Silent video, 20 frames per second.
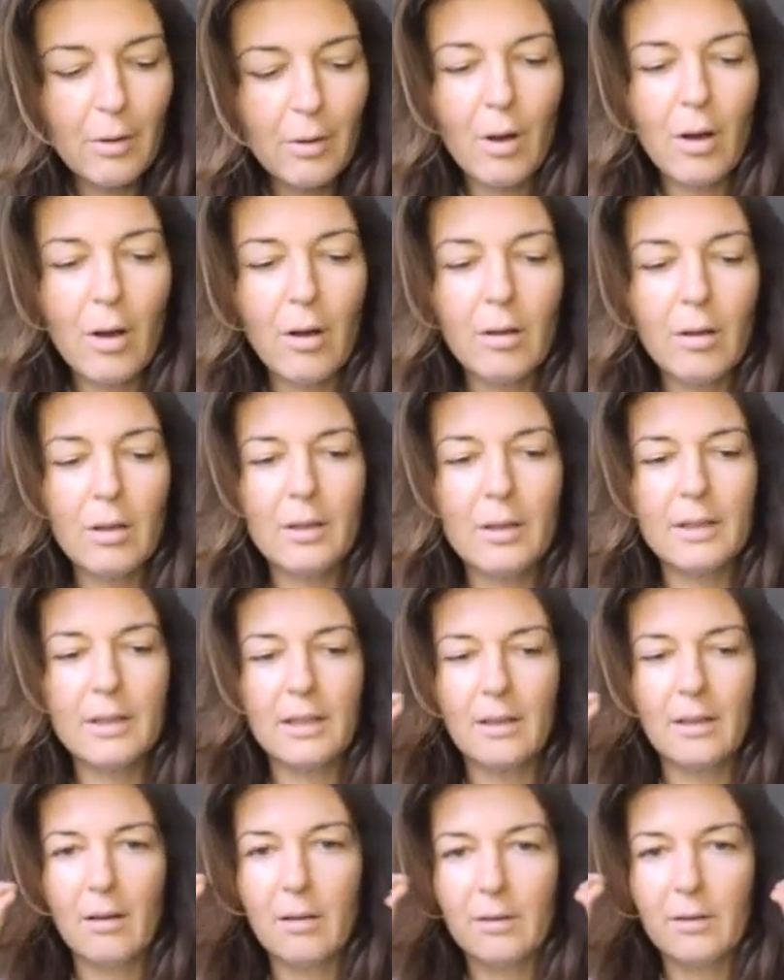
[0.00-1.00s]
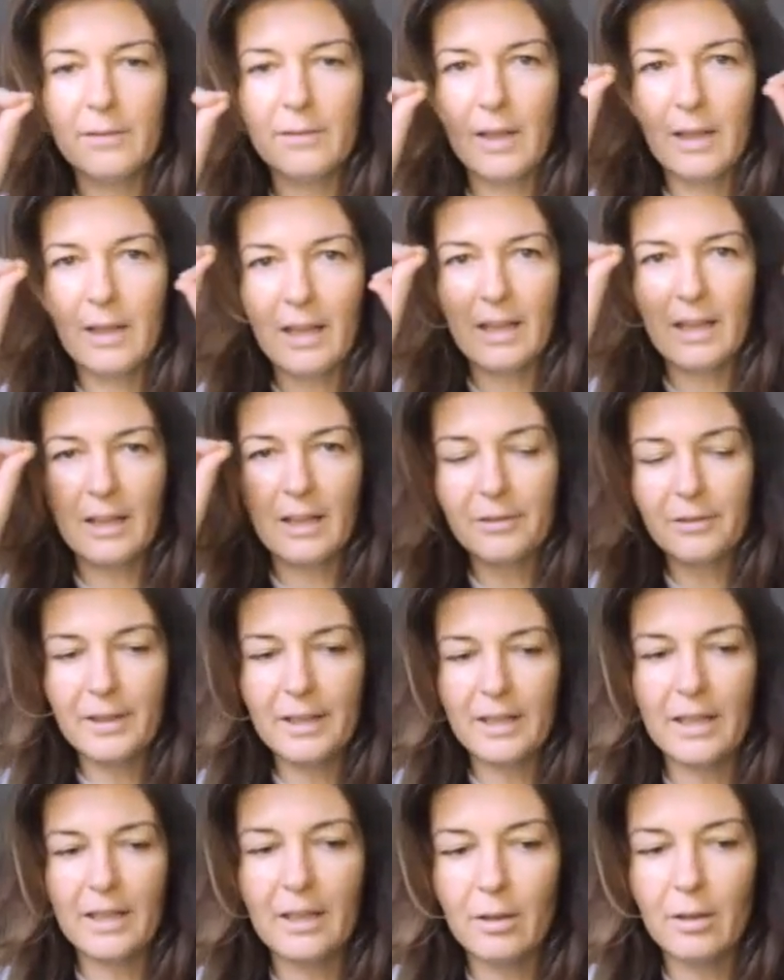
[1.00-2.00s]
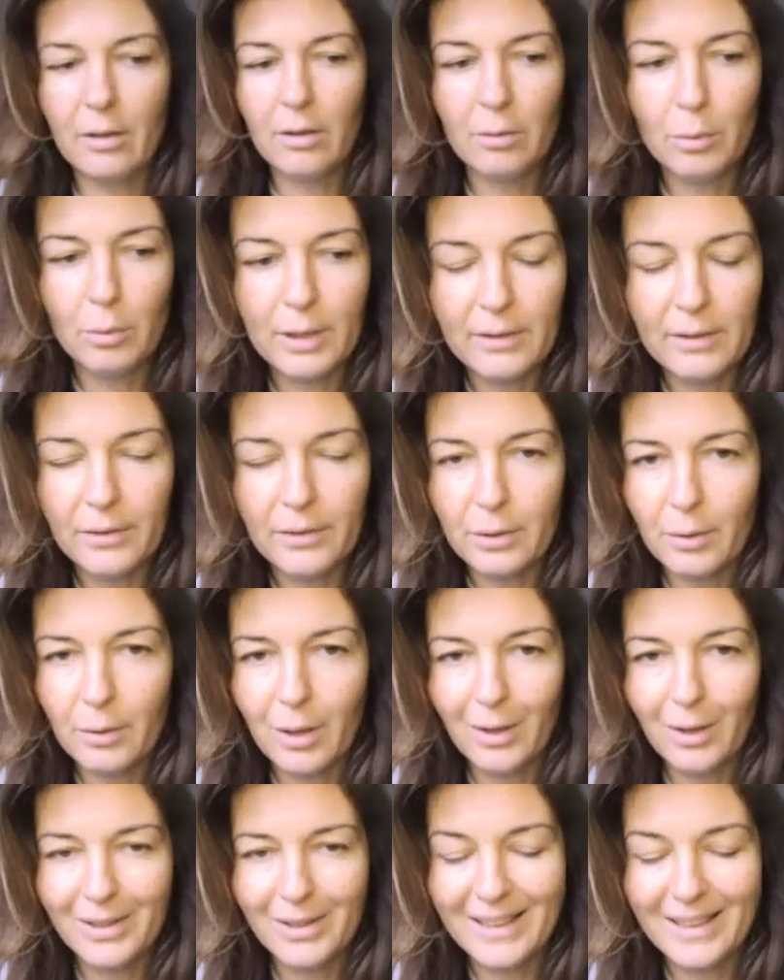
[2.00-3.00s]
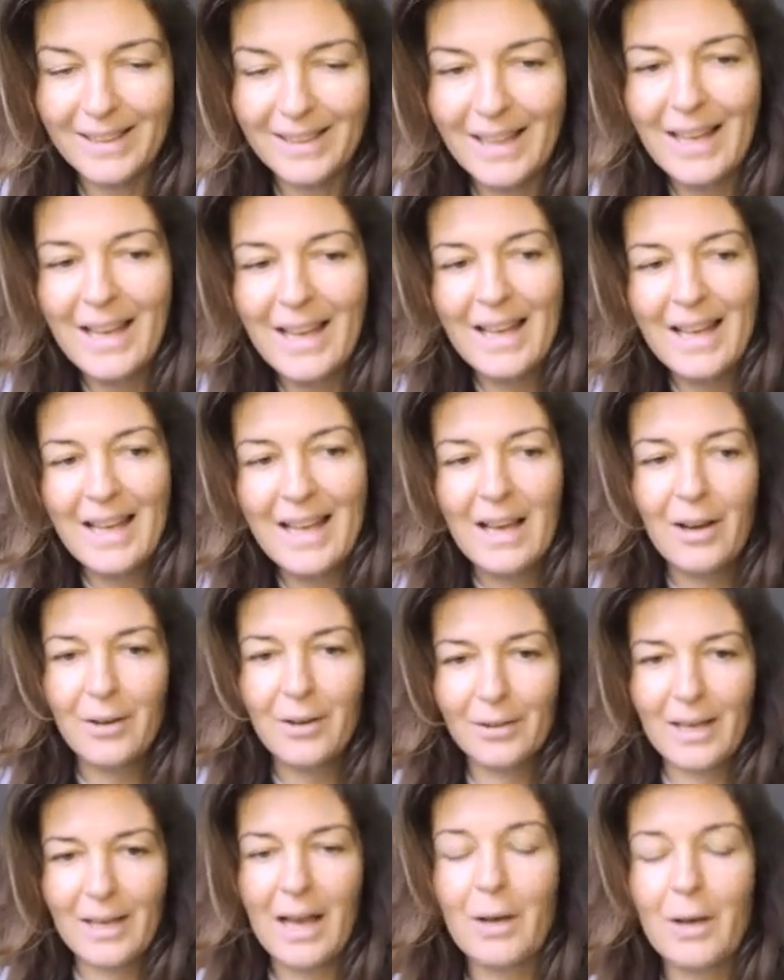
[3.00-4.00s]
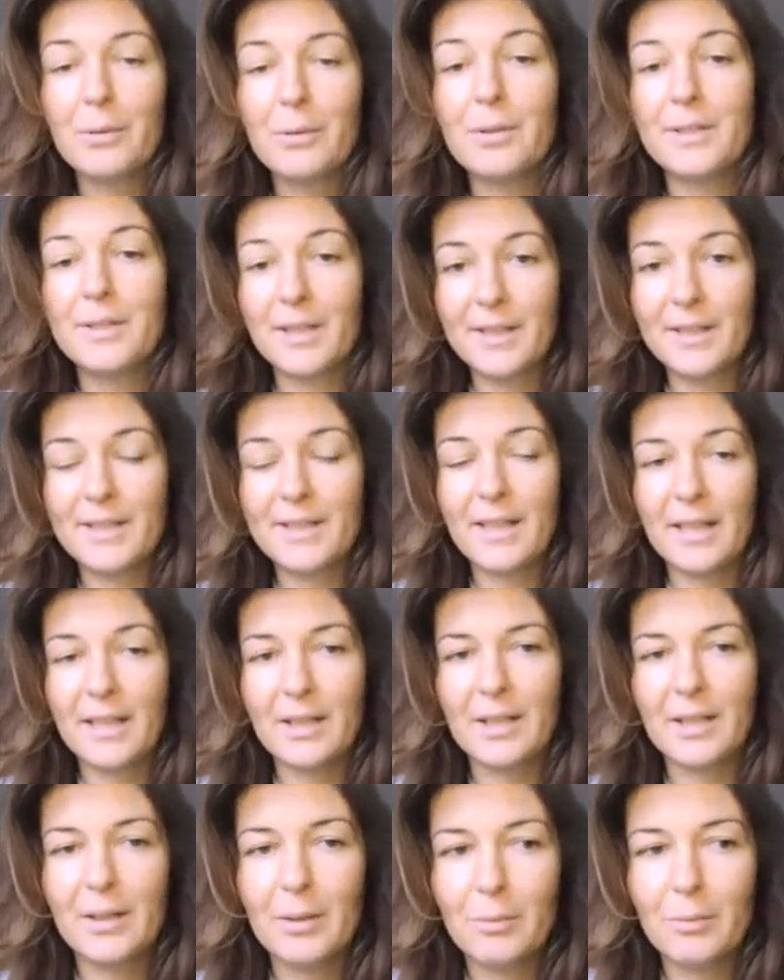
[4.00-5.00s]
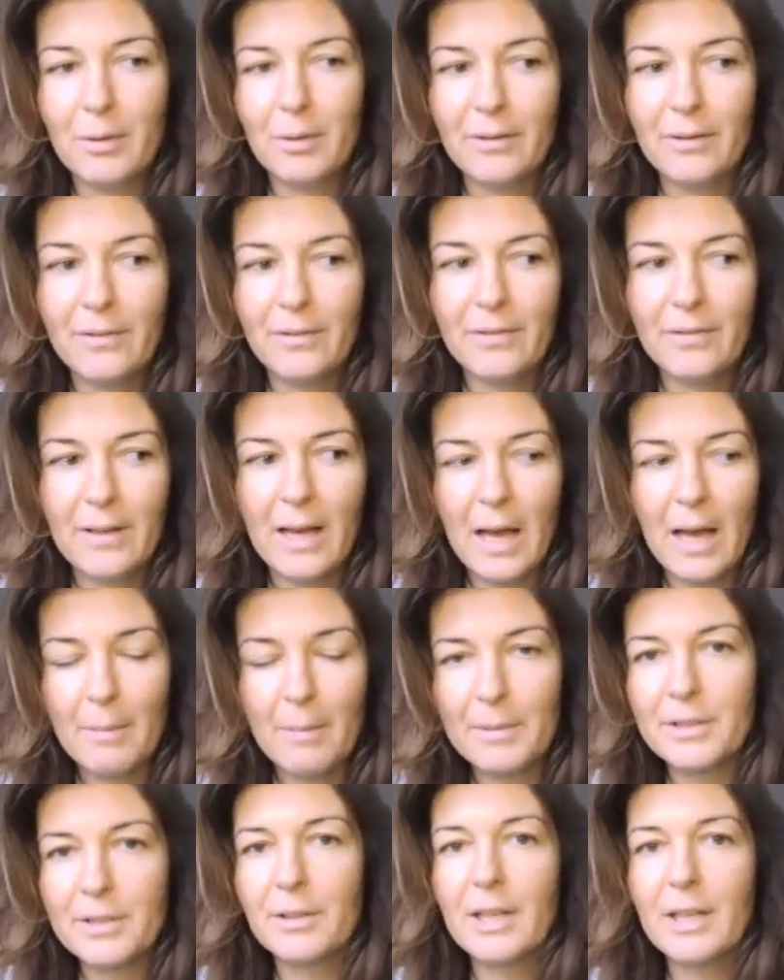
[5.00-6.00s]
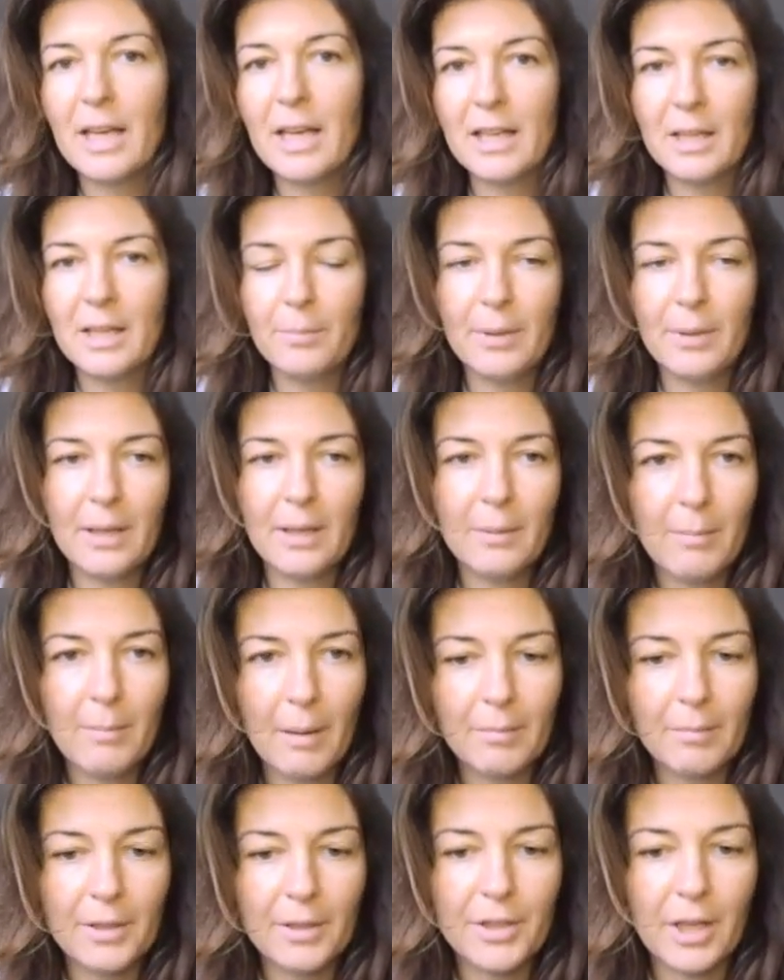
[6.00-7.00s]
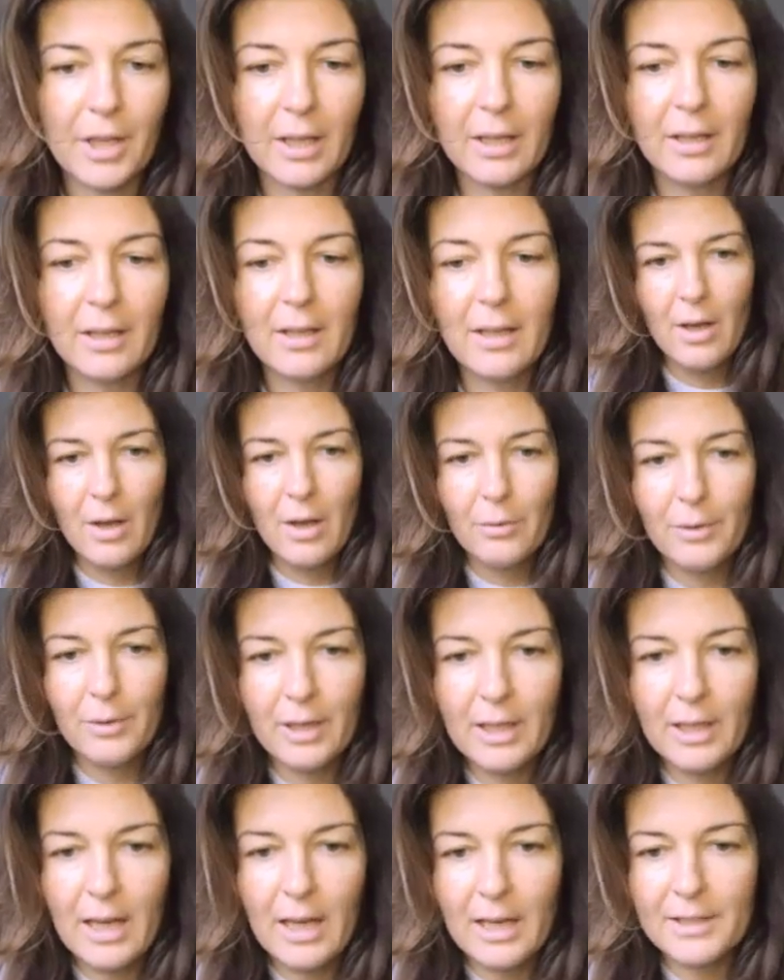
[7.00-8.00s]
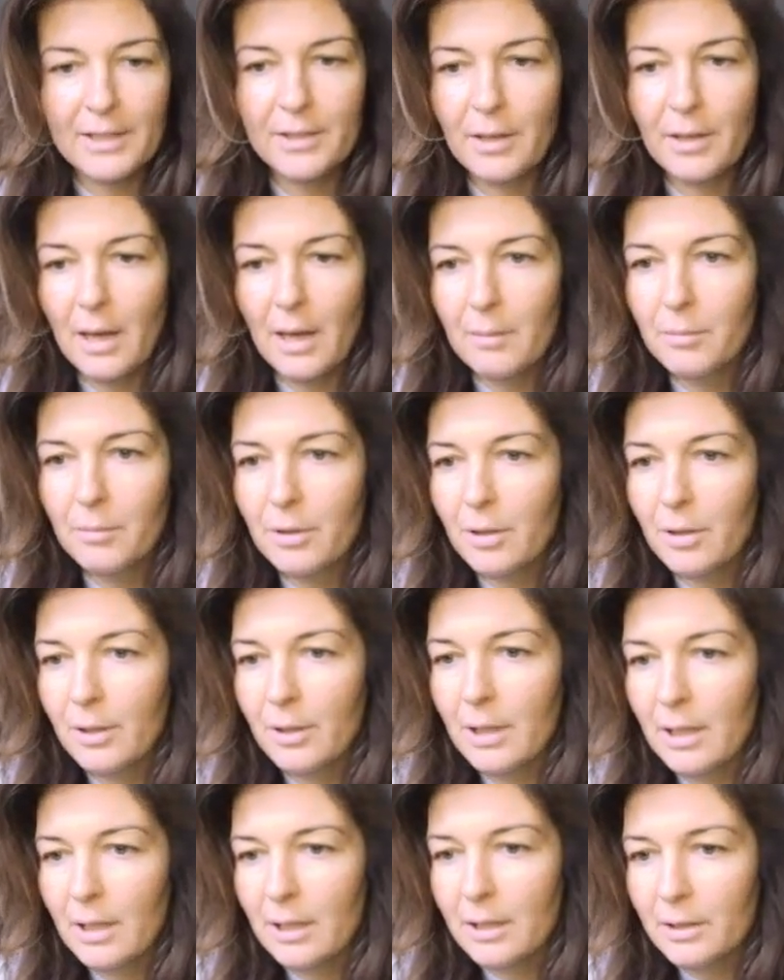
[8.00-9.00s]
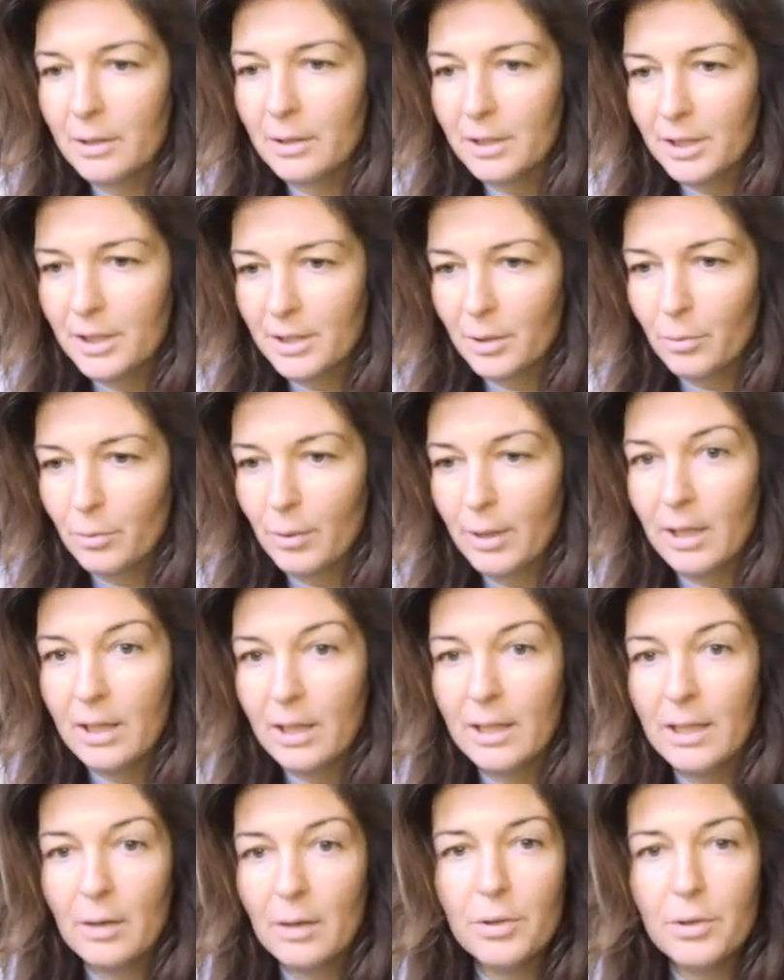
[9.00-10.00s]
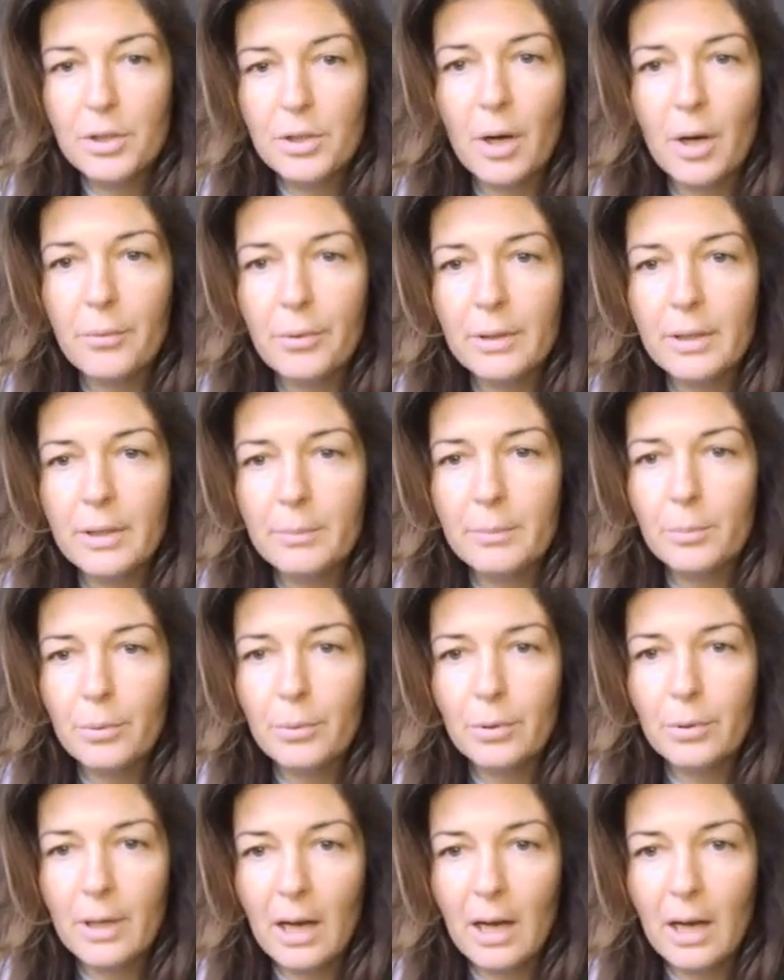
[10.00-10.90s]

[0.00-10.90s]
all of the nitty-gritty, or whatever you call it, on how to succeed with Amazon KDP publishing. Right, guys, so I'm gonna just quickly now show you the book